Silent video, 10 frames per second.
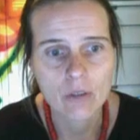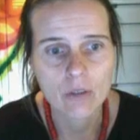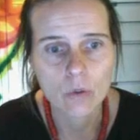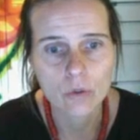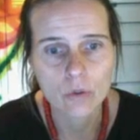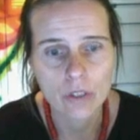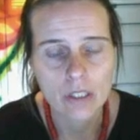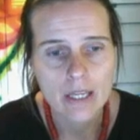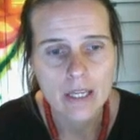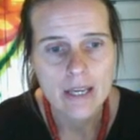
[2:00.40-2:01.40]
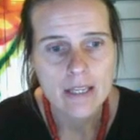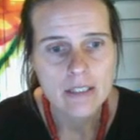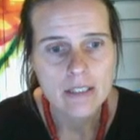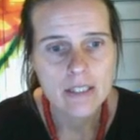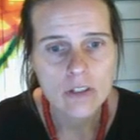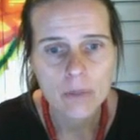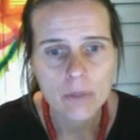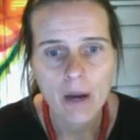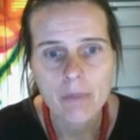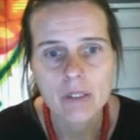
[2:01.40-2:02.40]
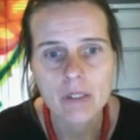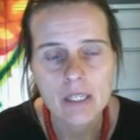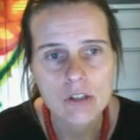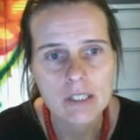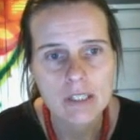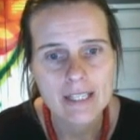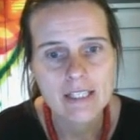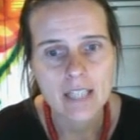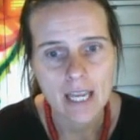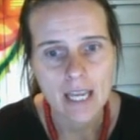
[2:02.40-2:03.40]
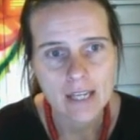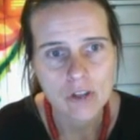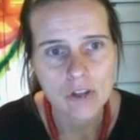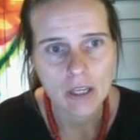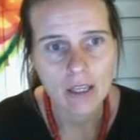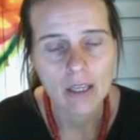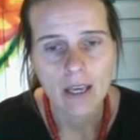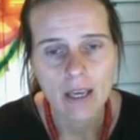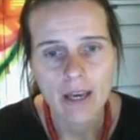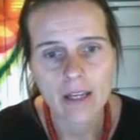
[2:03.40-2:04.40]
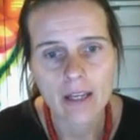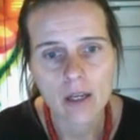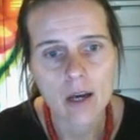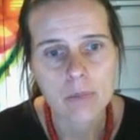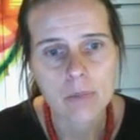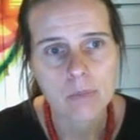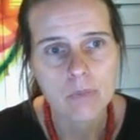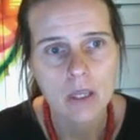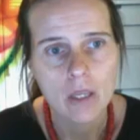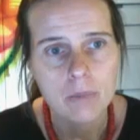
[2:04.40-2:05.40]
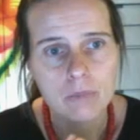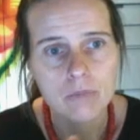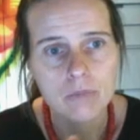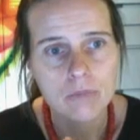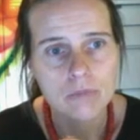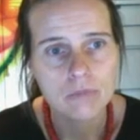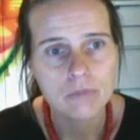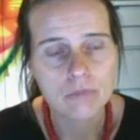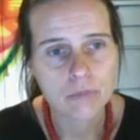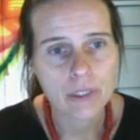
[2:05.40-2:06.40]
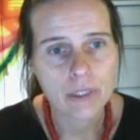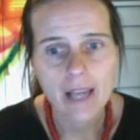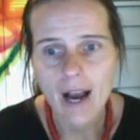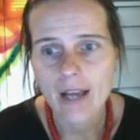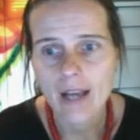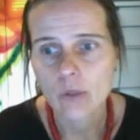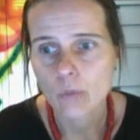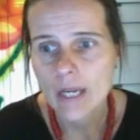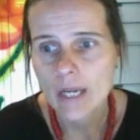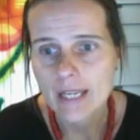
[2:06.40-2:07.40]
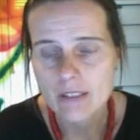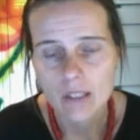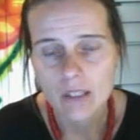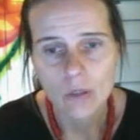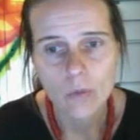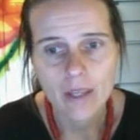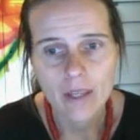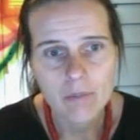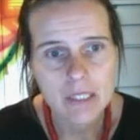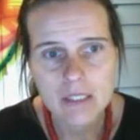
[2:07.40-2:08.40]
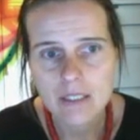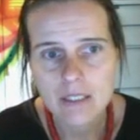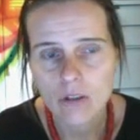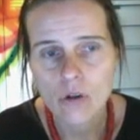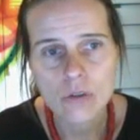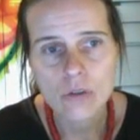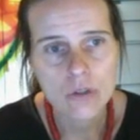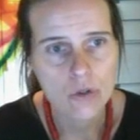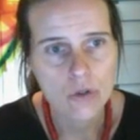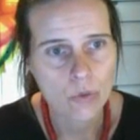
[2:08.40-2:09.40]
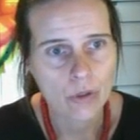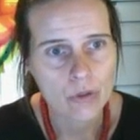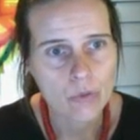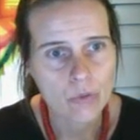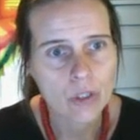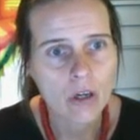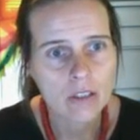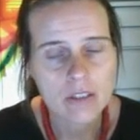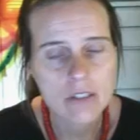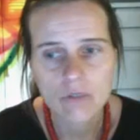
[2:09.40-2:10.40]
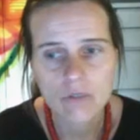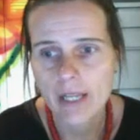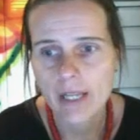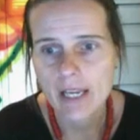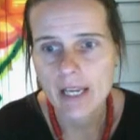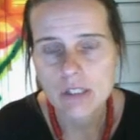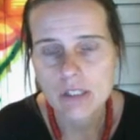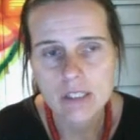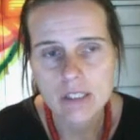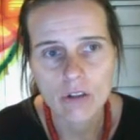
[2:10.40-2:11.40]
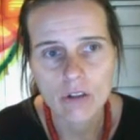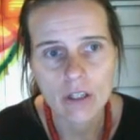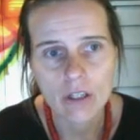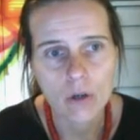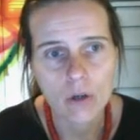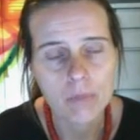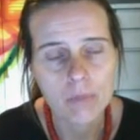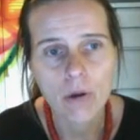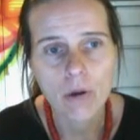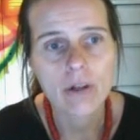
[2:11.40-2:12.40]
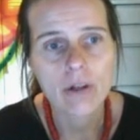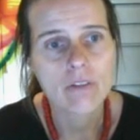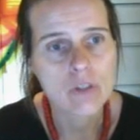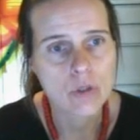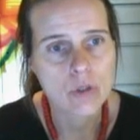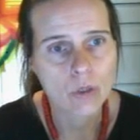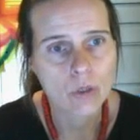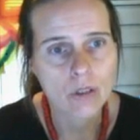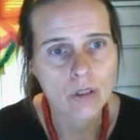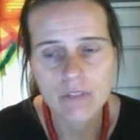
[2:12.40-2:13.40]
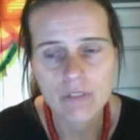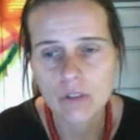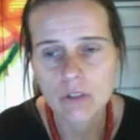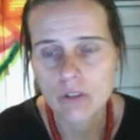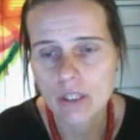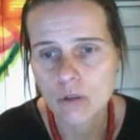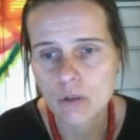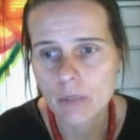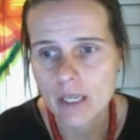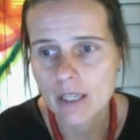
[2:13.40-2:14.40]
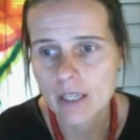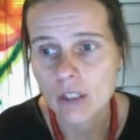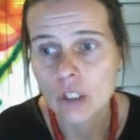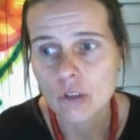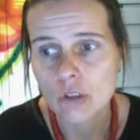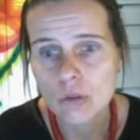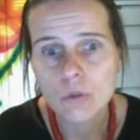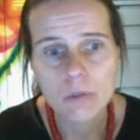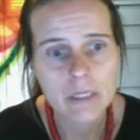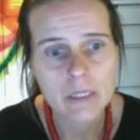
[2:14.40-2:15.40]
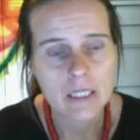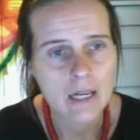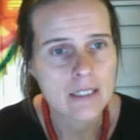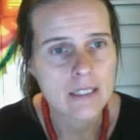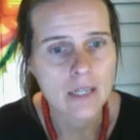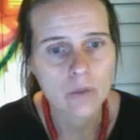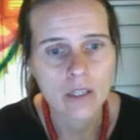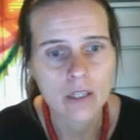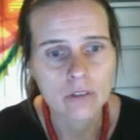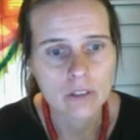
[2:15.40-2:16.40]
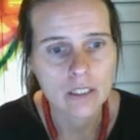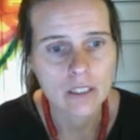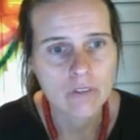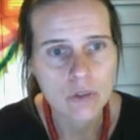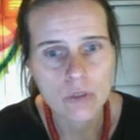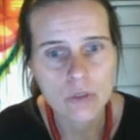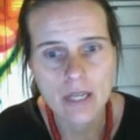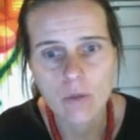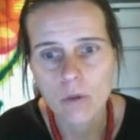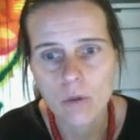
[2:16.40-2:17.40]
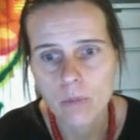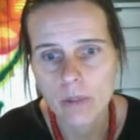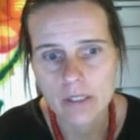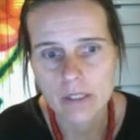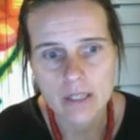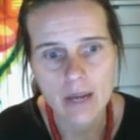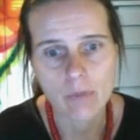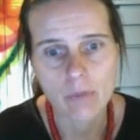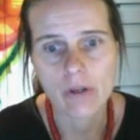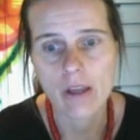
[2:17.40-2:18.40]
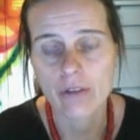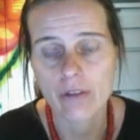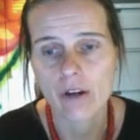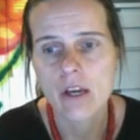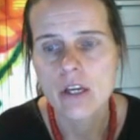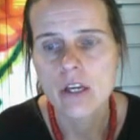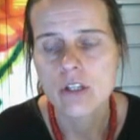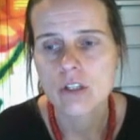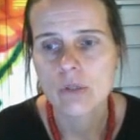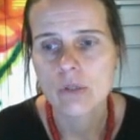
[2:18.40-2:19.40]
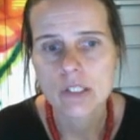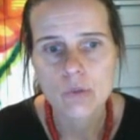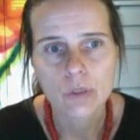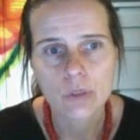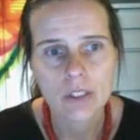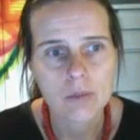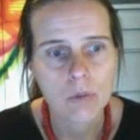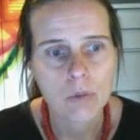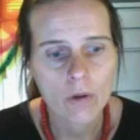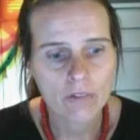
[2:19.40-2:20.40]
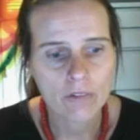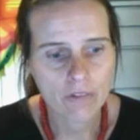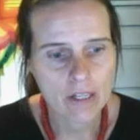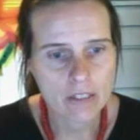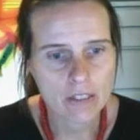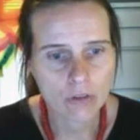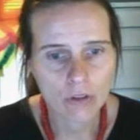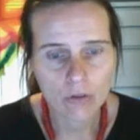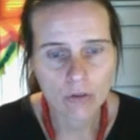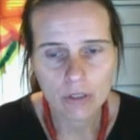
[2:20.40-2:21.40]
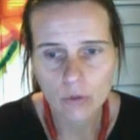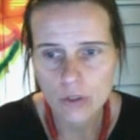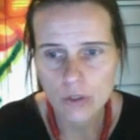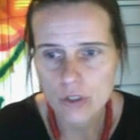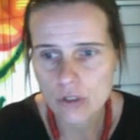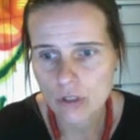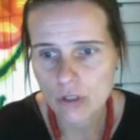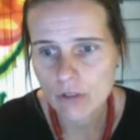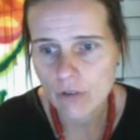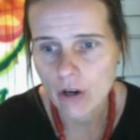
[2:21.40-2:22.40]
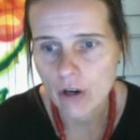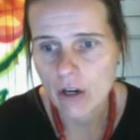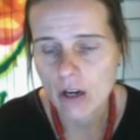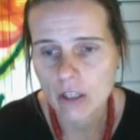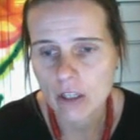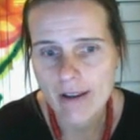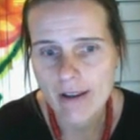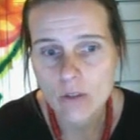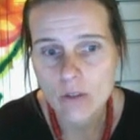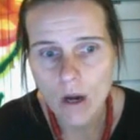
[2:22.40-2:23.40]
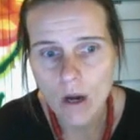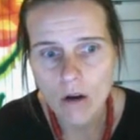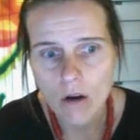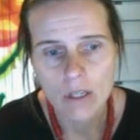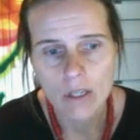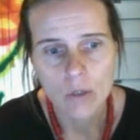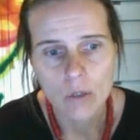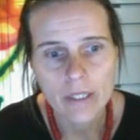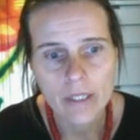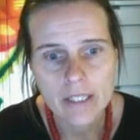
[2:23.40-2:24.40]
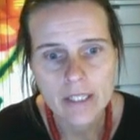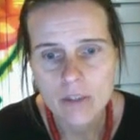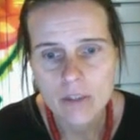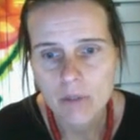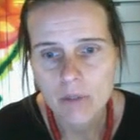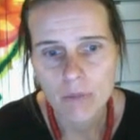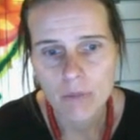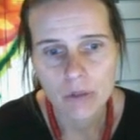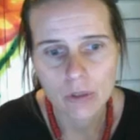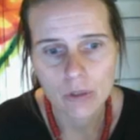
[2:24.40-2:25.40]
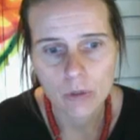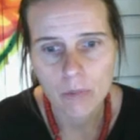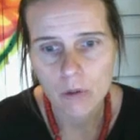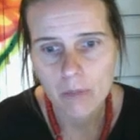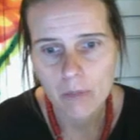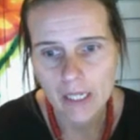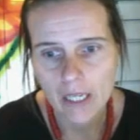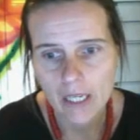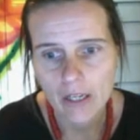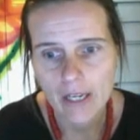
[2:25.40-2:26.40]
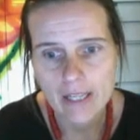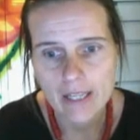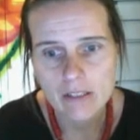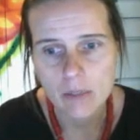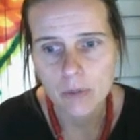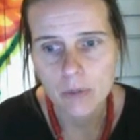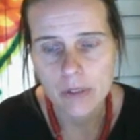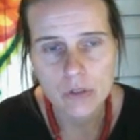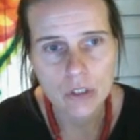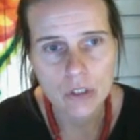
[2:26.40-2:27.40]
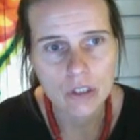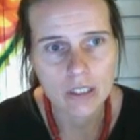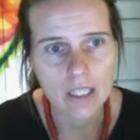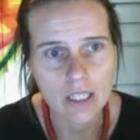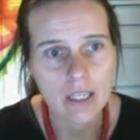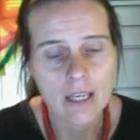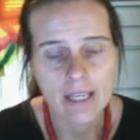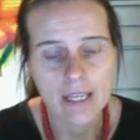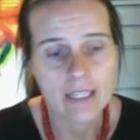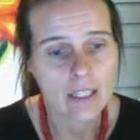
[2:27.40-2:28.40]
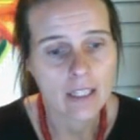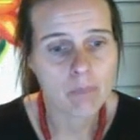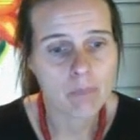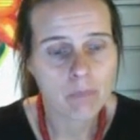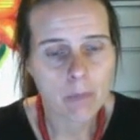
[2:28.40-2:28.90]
and older. Since our population is aging at a pretty high rate, what that means is that all social workers, regardless of what agency or part of the social work field that you'll be in, you will be in contact with elderly individuals at one point in time or another. So it is really important for us in order to serve our clients well, we need to be familiar with both Medicare and supplemental security income.